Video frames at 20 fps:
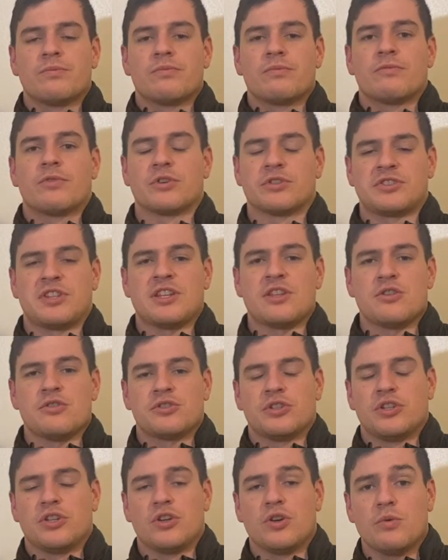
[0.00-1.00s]
First thing you
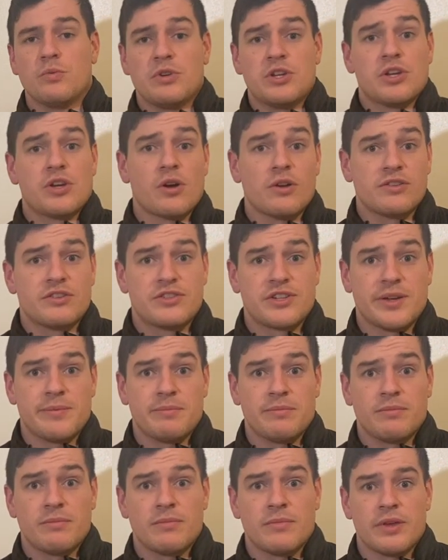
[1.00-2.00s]
should do when you go to the
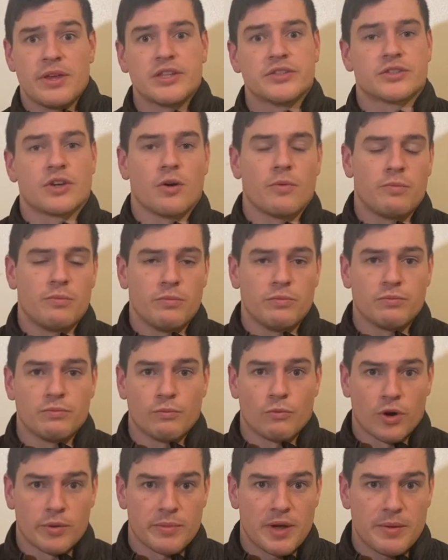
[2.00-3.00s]
gym is go
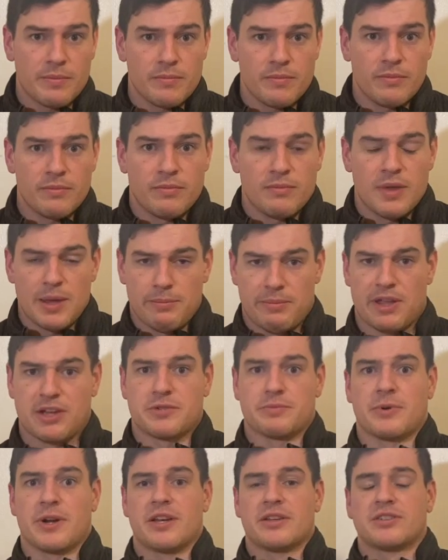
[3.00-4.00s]
warm up and
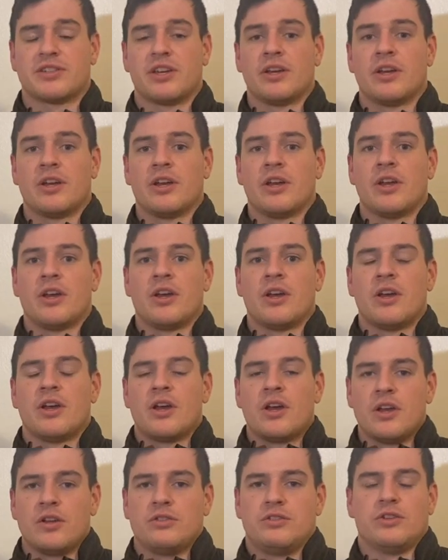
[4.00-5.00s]
bench press.
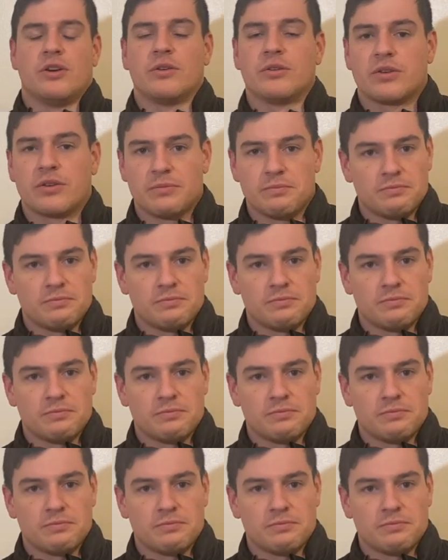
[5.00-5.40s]
Don't